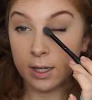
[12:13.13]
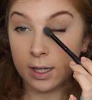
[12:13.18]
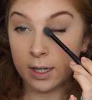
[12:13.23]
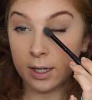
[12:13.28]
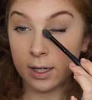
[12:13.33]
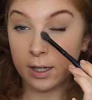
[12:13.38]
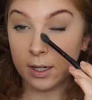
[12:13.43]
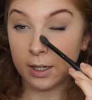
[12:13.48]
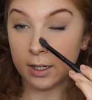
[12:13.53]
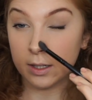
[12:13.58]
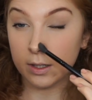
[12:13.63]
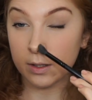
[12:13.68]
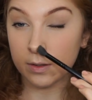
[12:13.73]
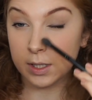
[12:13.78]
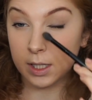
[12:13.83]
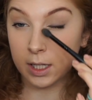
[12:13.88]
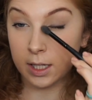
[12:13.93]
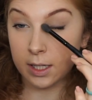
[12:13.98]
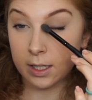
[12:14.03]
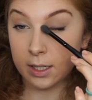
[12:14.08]
and
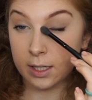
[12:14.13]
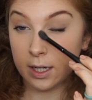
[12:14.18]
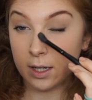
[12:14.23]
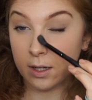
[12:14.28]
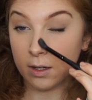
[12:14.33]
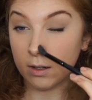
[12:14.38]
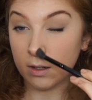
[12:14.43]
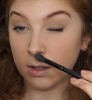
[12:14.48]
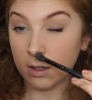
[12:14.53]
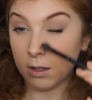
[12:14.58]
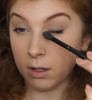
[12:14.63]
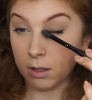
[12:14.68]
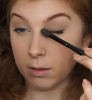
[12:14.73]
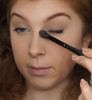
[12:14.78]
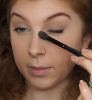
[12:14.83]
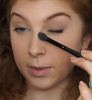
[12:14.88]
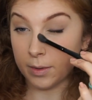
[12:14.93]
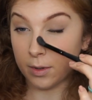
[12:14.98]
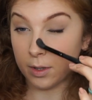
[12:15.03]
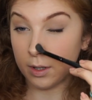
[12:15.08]
using it down
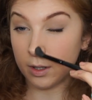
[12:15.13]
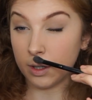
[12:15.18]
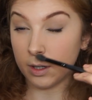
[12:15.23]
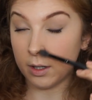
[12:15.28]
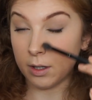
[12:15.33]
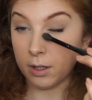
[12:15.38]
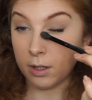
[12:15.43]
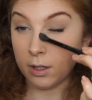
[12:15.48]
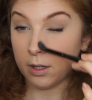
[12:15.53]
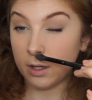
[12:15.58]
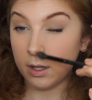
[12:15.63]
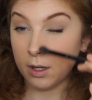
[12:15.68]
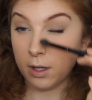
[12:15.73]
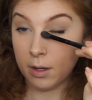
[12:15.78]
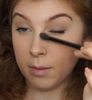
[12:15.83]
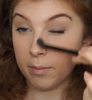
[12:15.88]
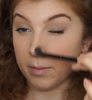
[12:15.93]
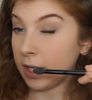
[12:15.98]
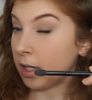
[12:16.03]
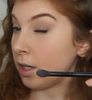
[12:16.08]
along
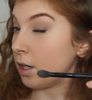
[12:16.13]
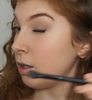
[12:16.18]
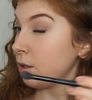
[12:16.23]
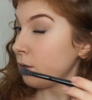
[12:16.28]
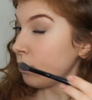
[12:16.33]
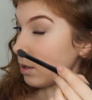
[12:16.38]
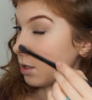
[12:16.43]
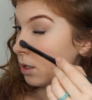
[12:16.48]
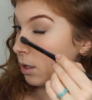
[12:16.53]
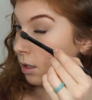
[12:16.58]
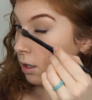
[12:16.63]
my nose.